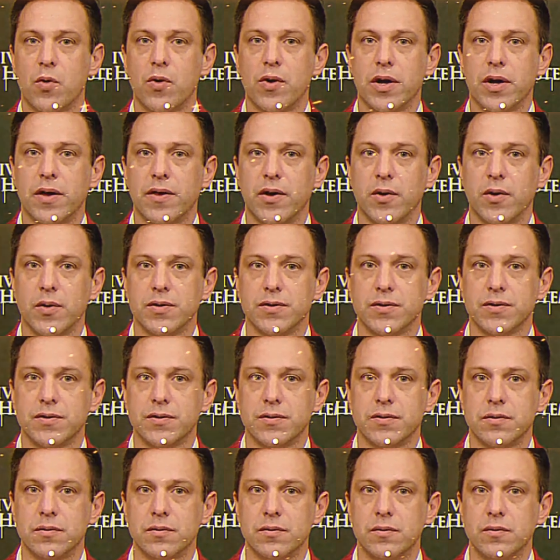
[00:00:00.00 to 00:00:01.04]
Look,
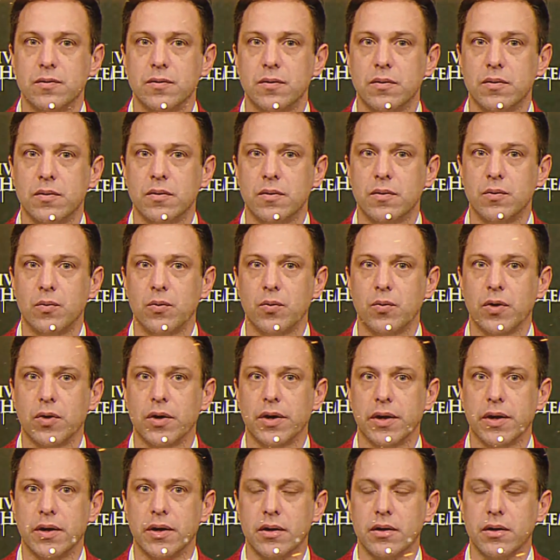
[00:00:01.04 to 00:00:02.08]
no disrespect to
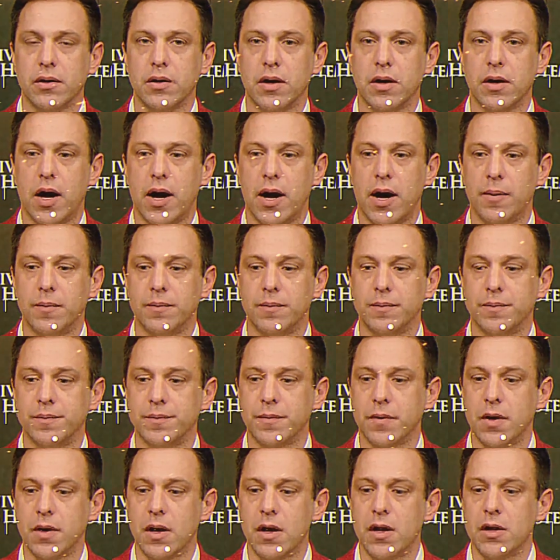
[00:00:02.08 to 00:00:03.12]
Gillott, he's got
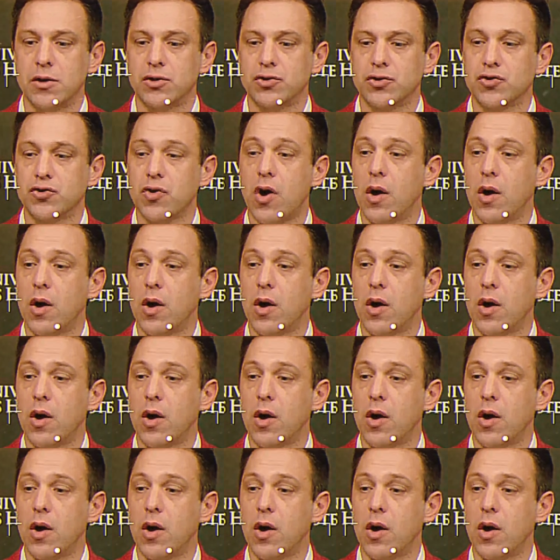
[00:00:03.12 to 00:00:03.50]
tools.